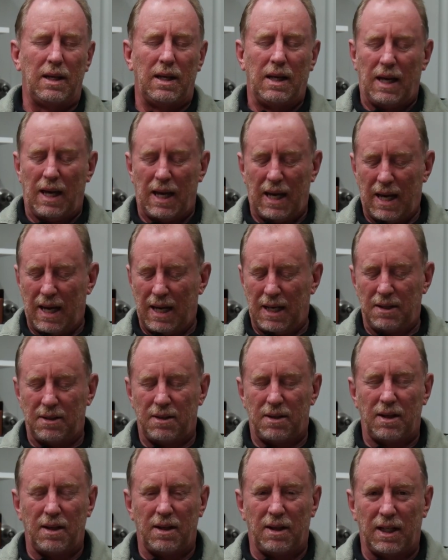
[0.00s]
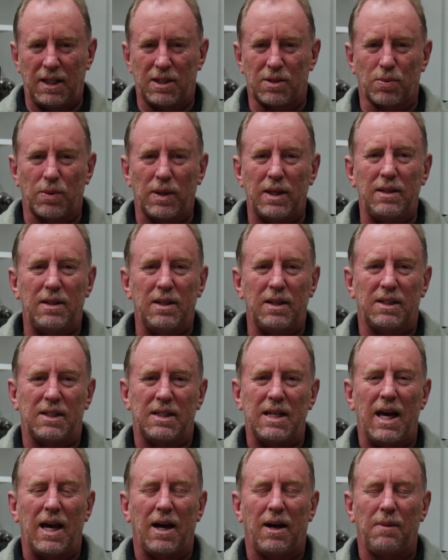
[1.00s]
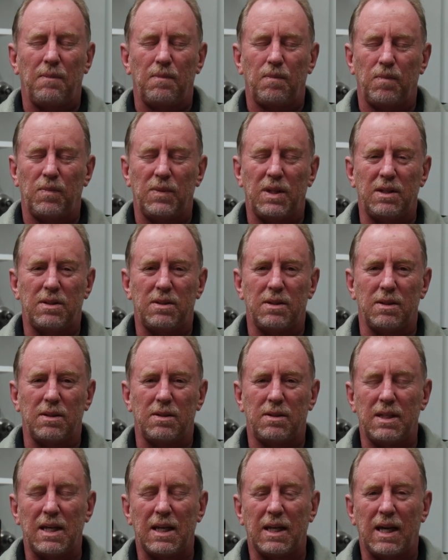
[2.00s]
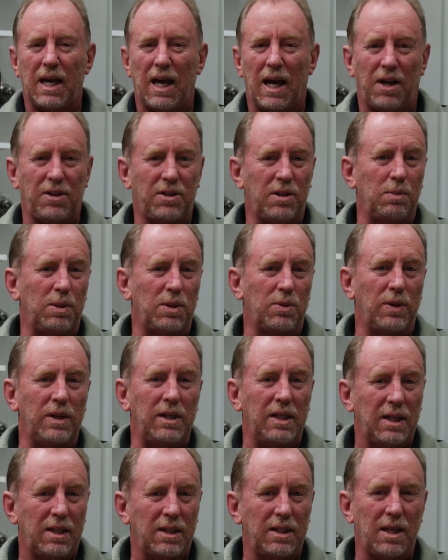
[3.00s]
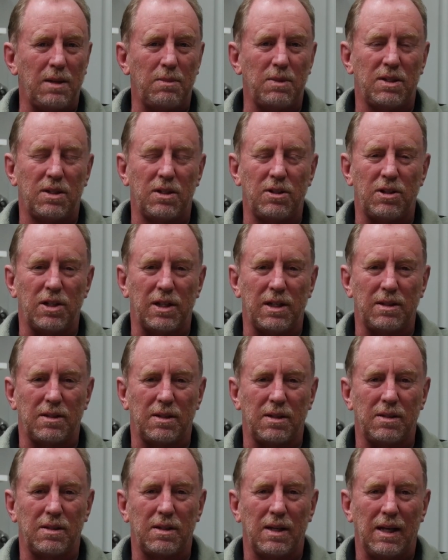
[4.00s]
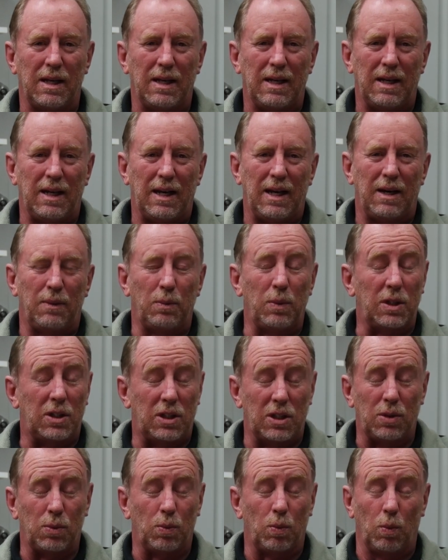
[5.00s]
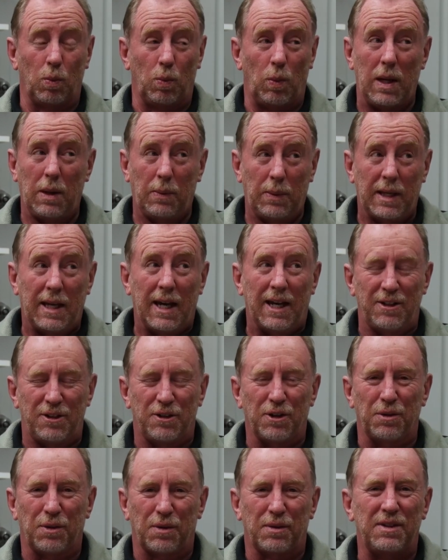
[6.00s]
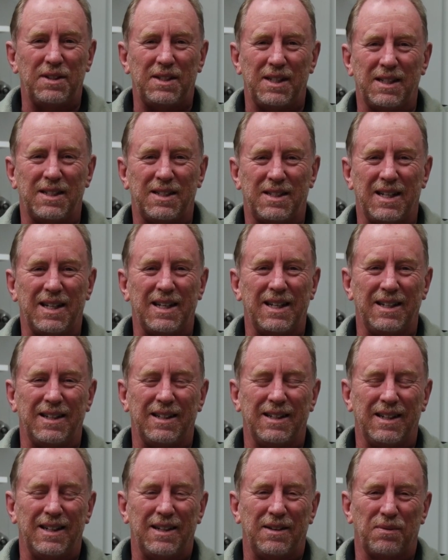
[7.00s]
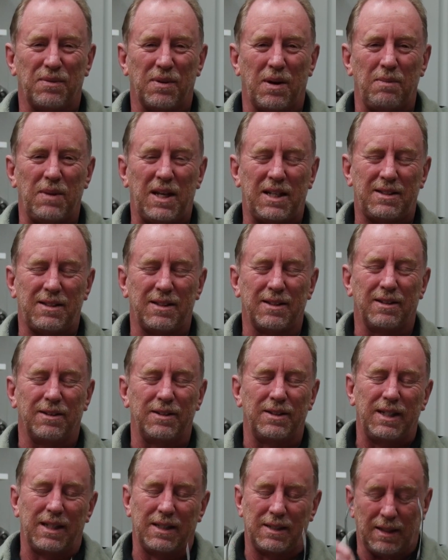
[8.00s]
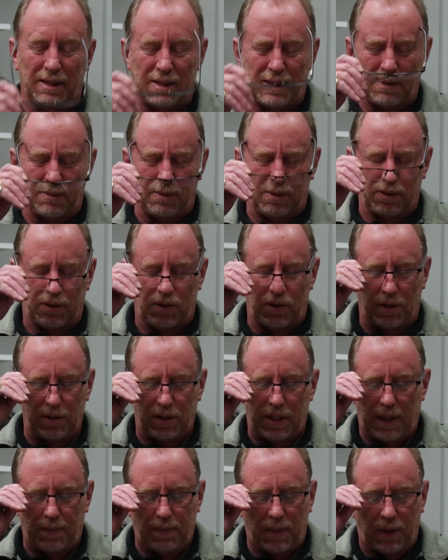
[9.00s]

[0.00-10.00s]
And let's read this now. This is the encounter between Nicodemus and Jesus, which is where we get John three sixteen from. That's the context. Let's have a look. John chapter